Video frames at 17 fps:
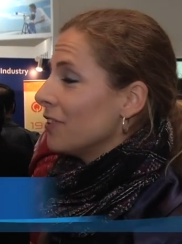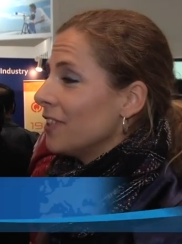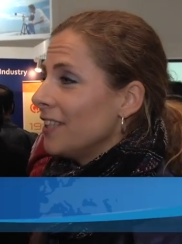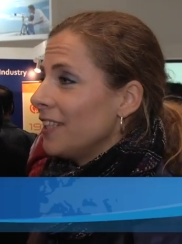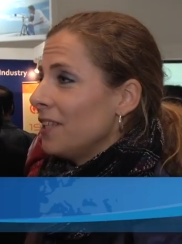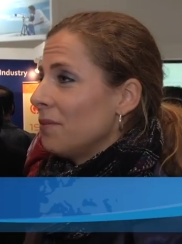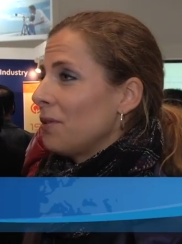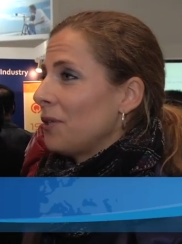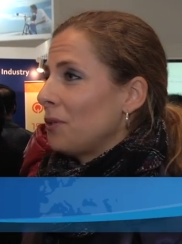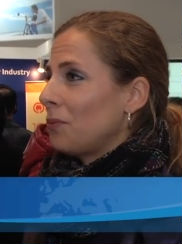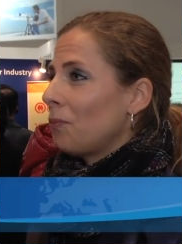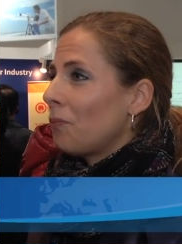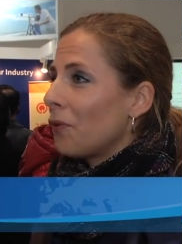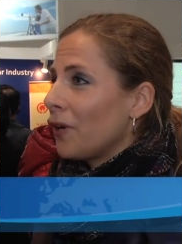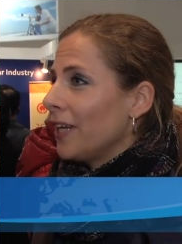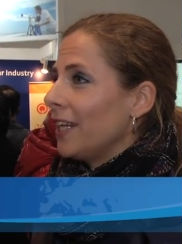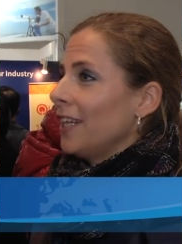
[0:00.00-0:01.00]
really about
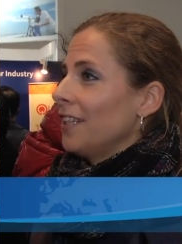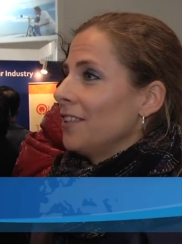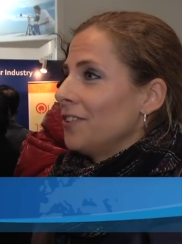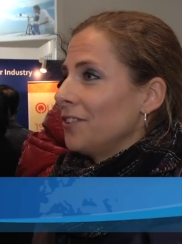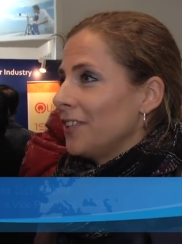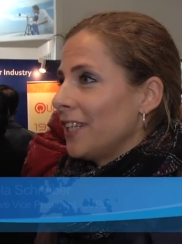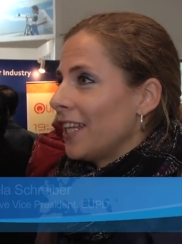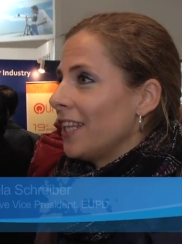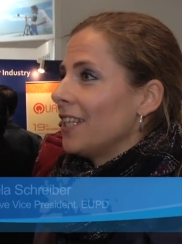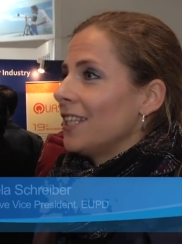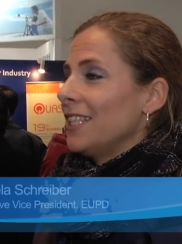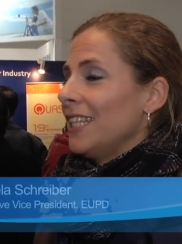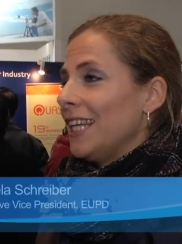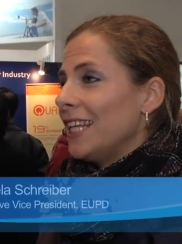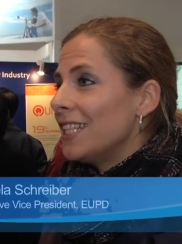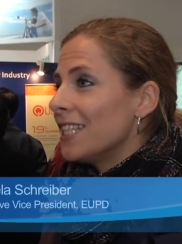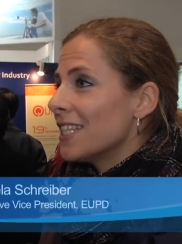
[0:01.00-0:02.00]
bringing together
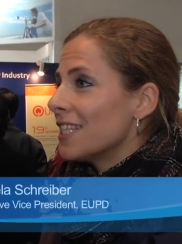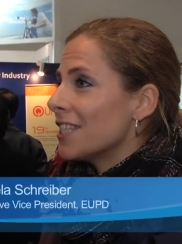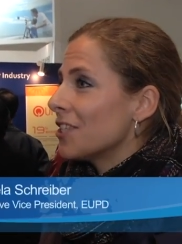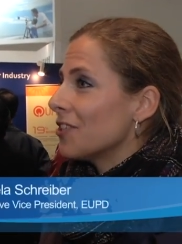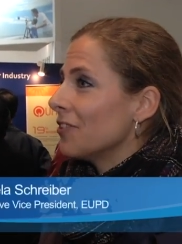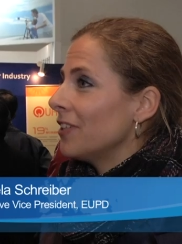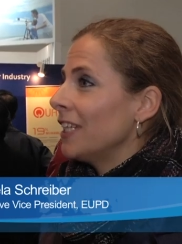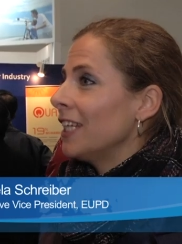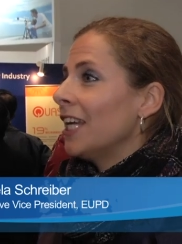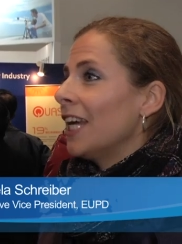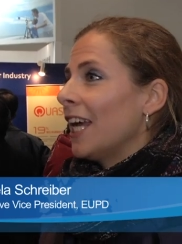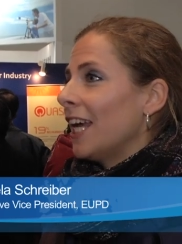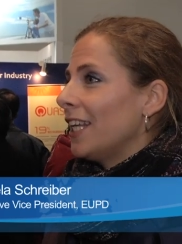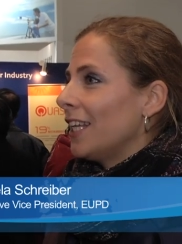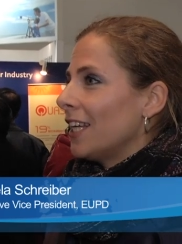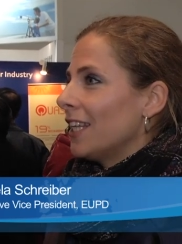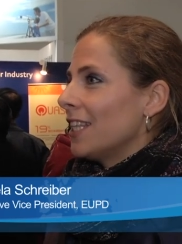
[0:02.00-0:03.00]
the industry
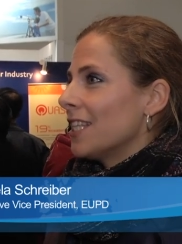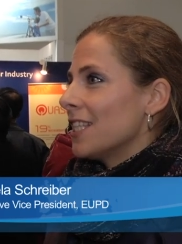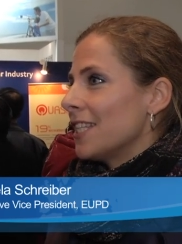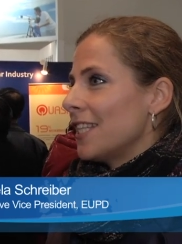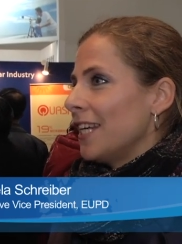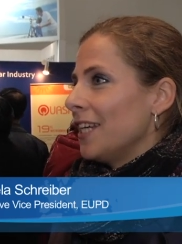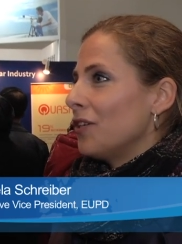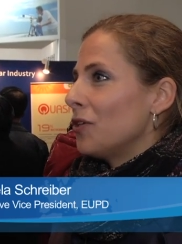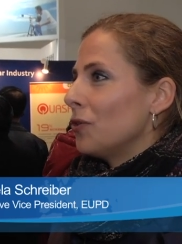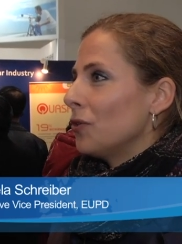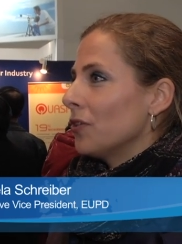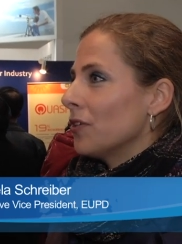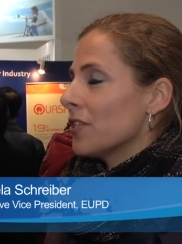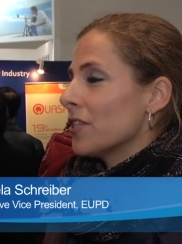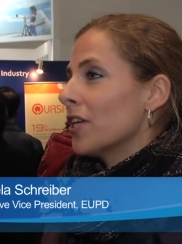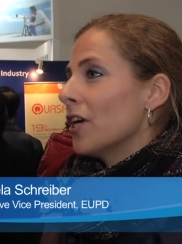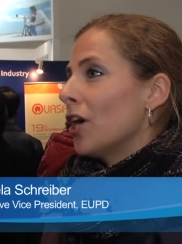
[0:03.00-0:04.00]
and other
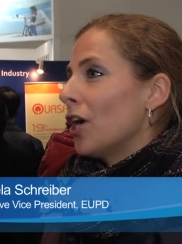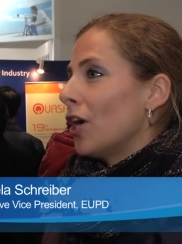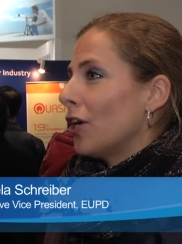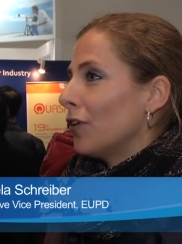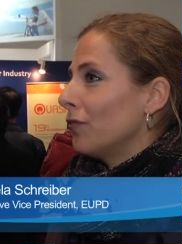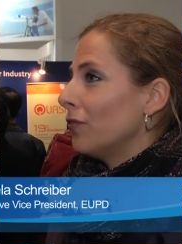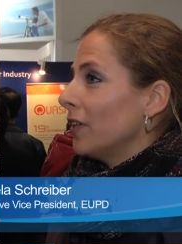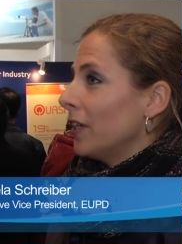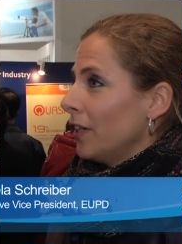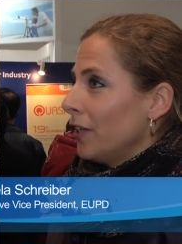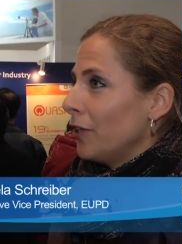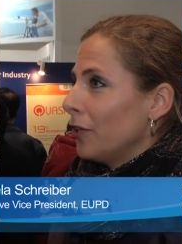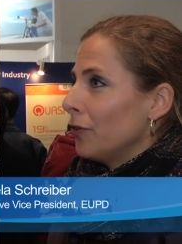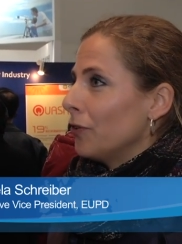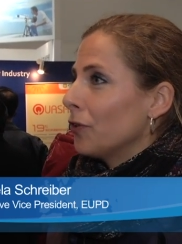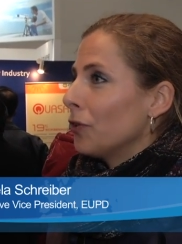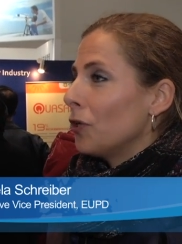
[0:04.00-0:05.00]
stakeholders of you
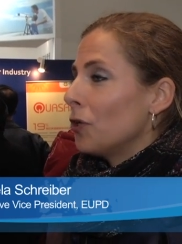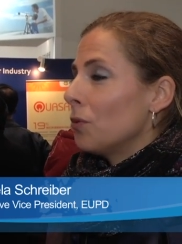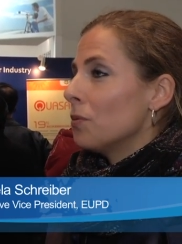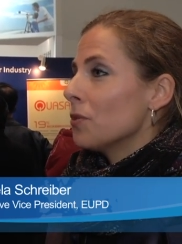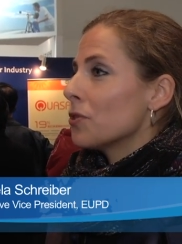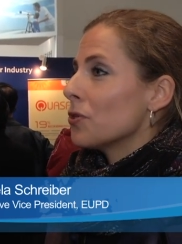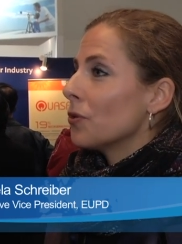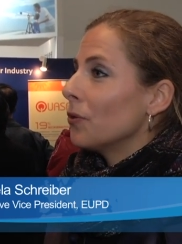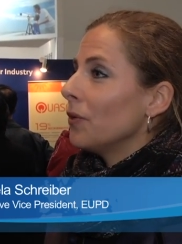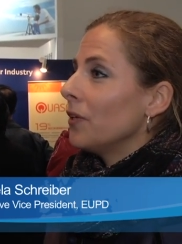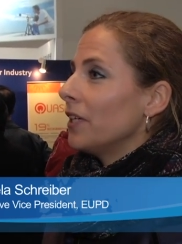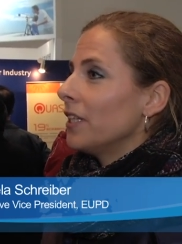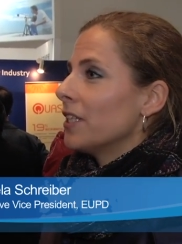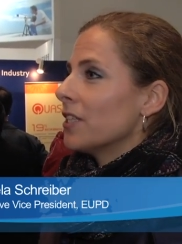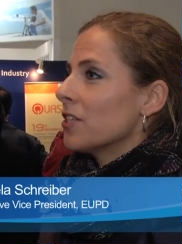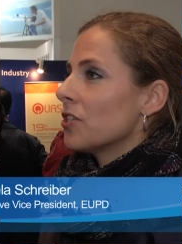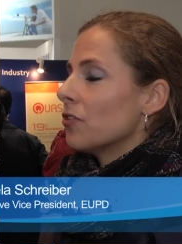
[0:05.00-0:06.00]
know, the global solar
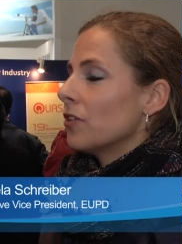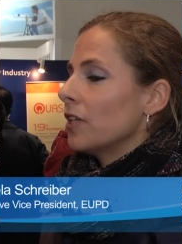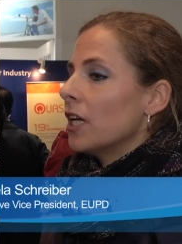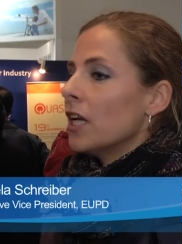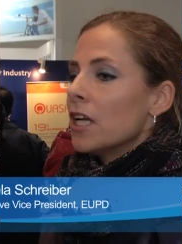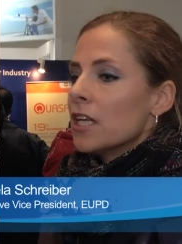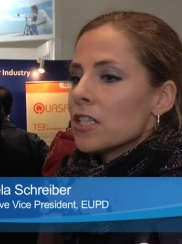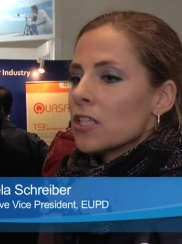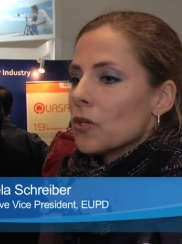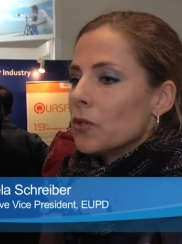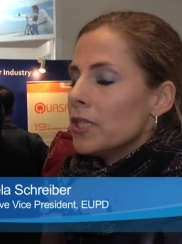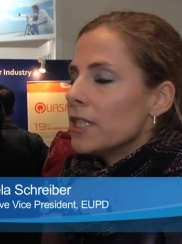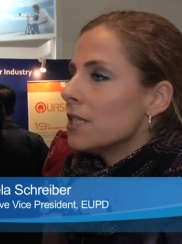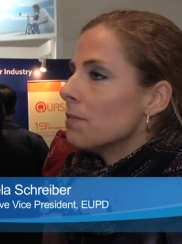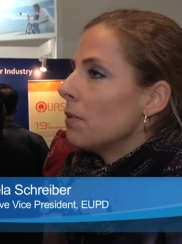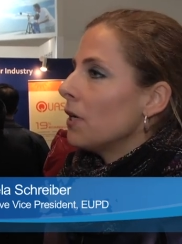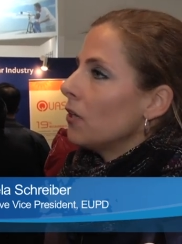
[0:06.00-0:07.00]
industry. So
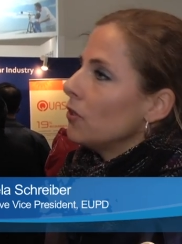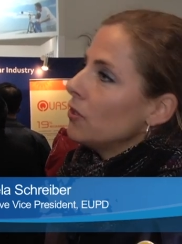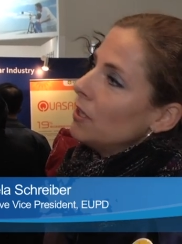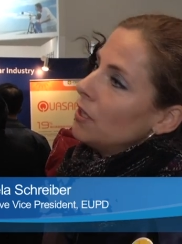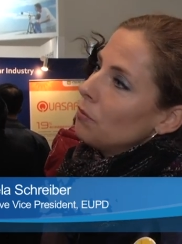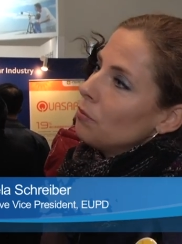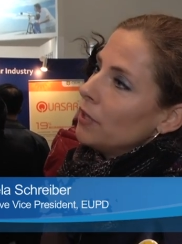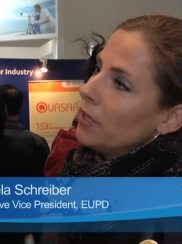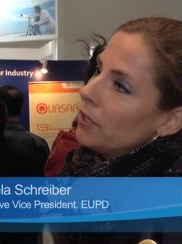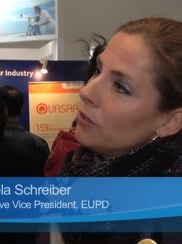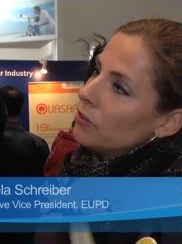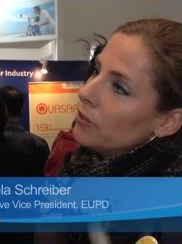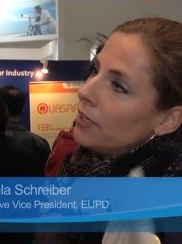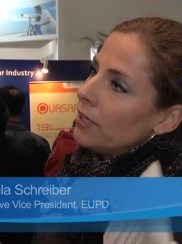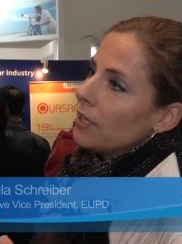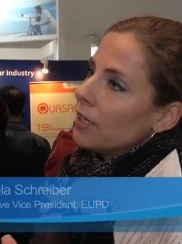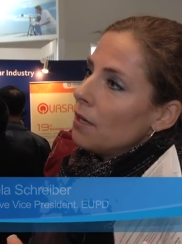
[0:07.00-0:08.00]
it's about bringing
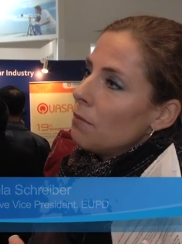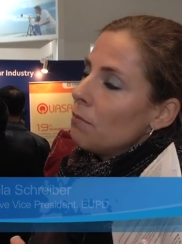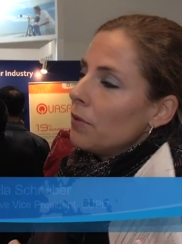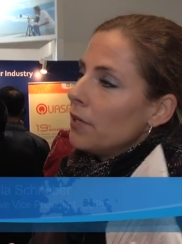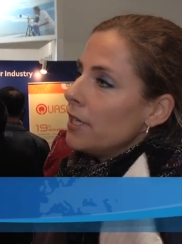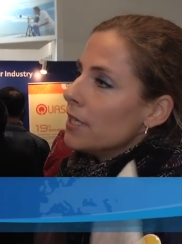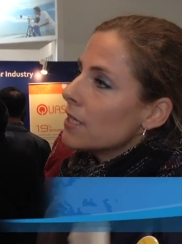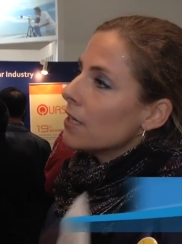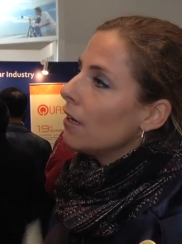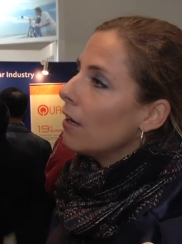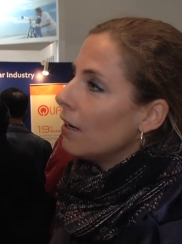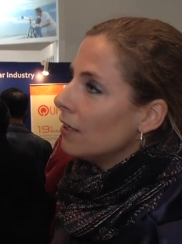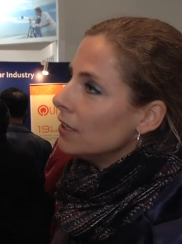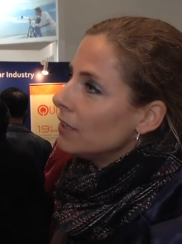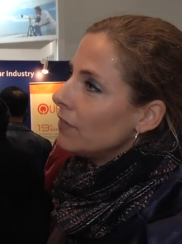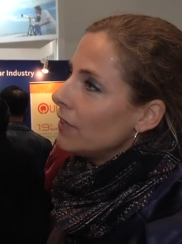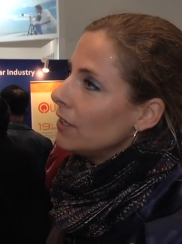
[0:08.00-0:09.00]
together companies
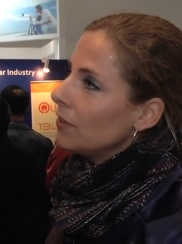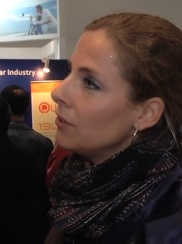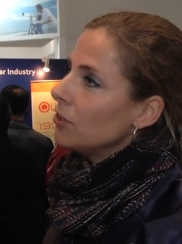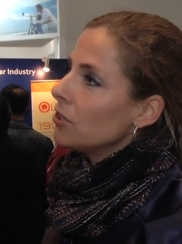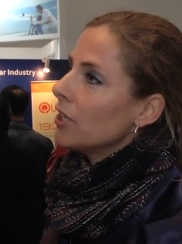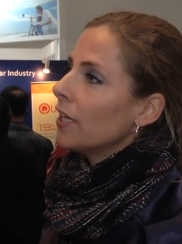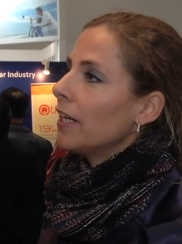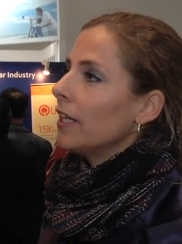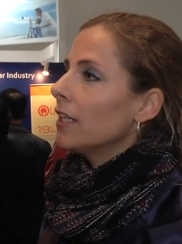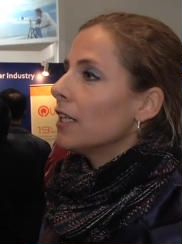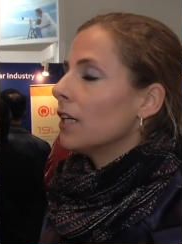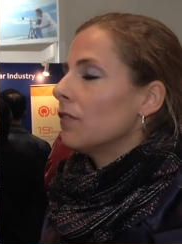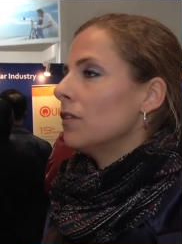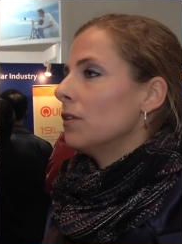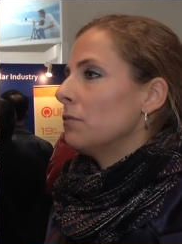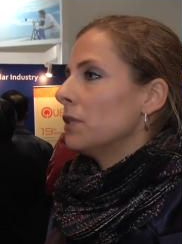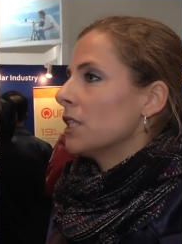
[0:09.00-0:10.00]
along the value chain,
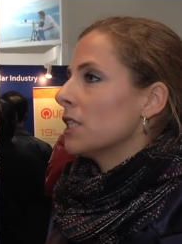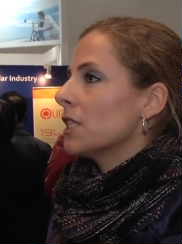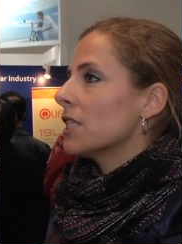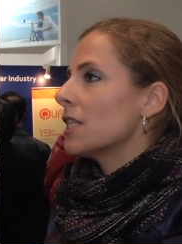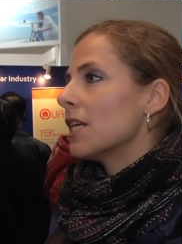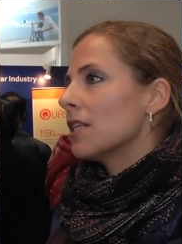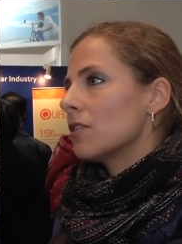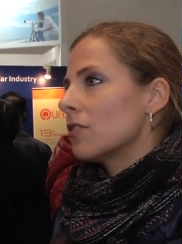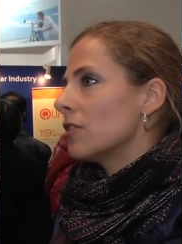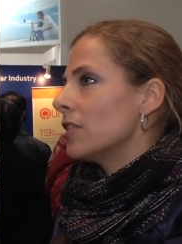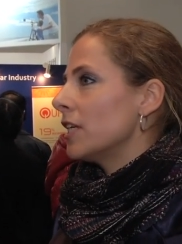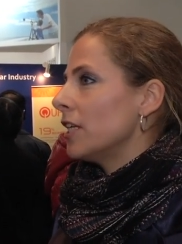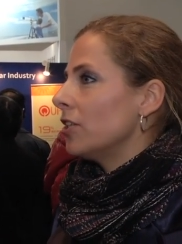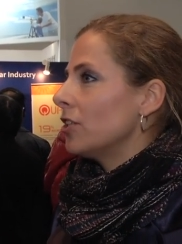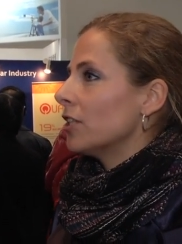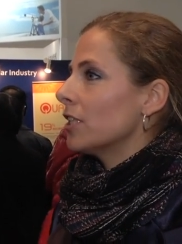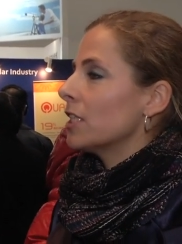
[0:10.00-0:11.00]
governments,
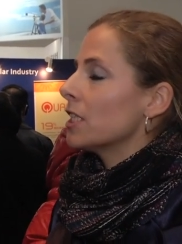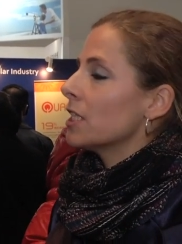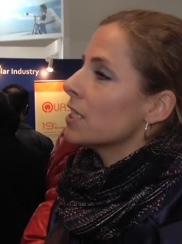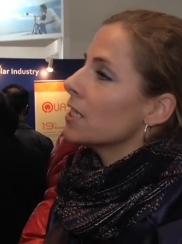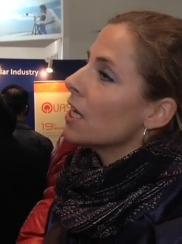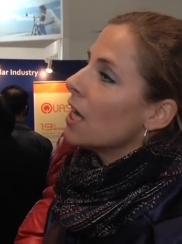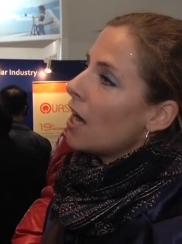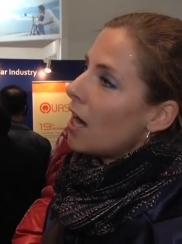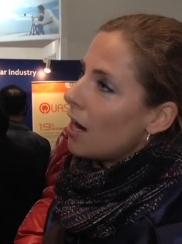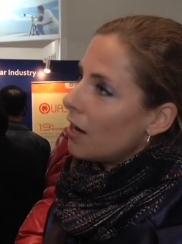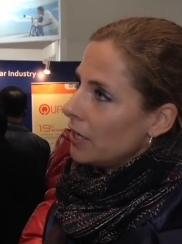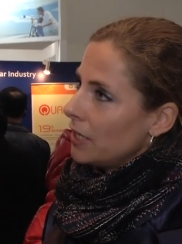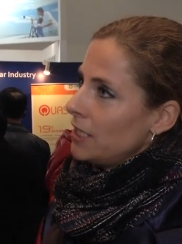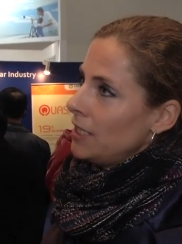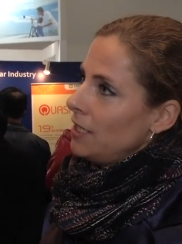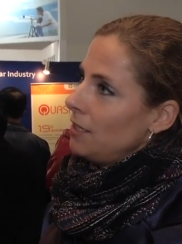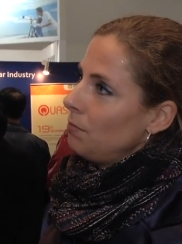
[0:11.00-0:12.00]
associations,
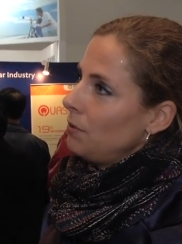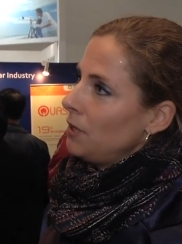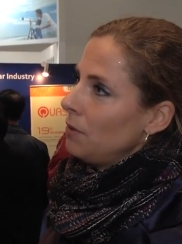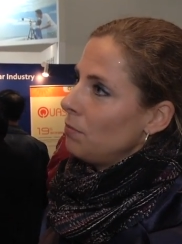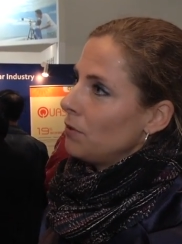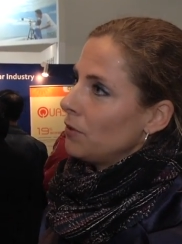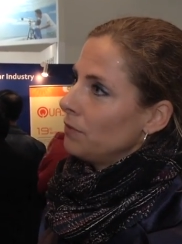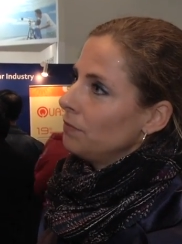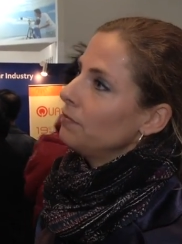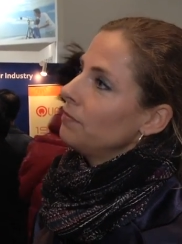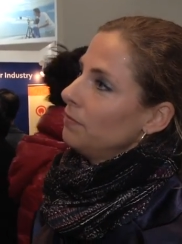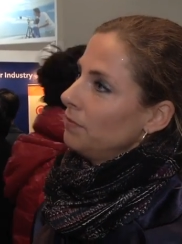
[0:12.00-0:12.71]
R&D people.